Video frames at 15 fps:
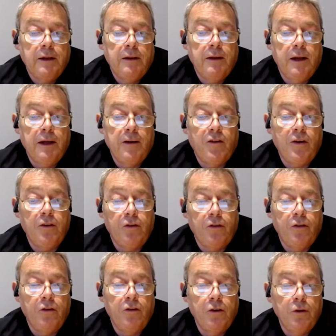than it is
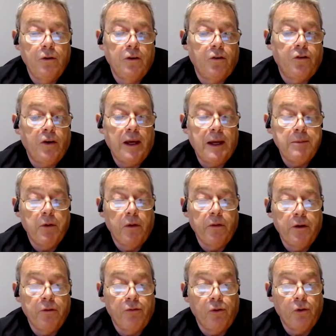to do the same
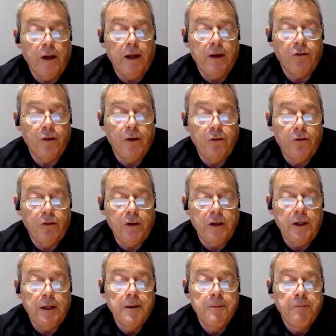on the full
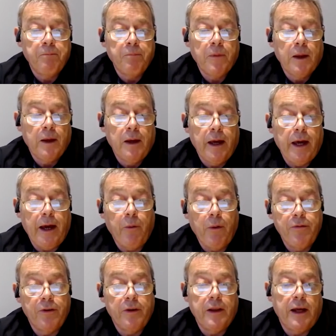SoC.
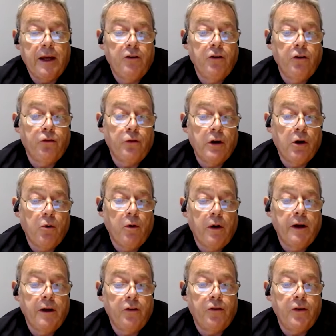However, that does
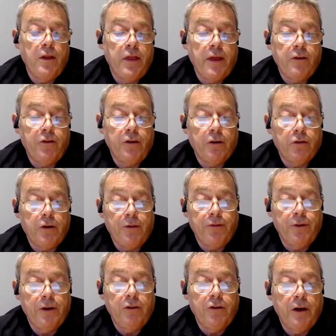require synthetic
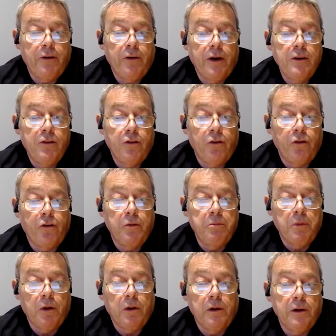traffic generators to
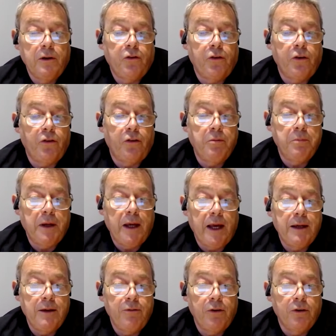model the system
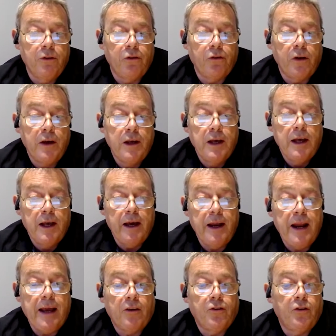behaviors and
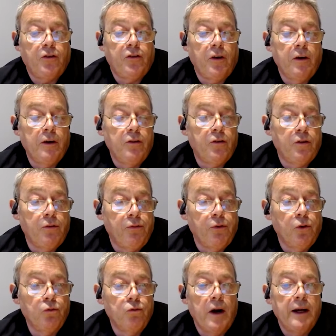exercise the
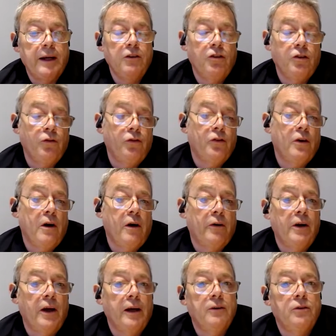full range of
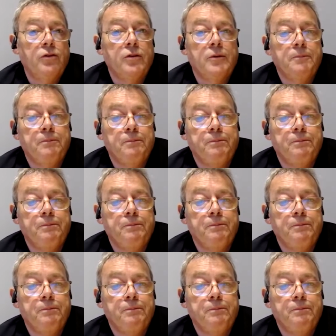scenarios.